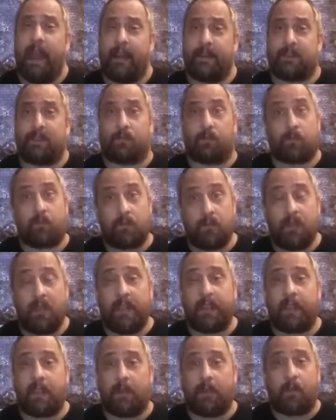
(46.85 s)
And it's a
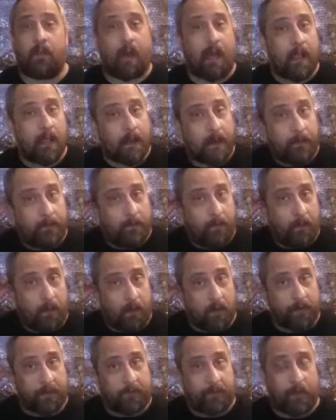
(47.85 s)
really good quality
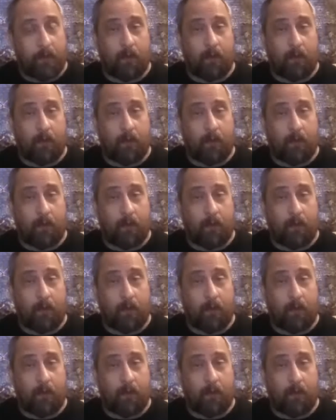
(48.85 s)
phone.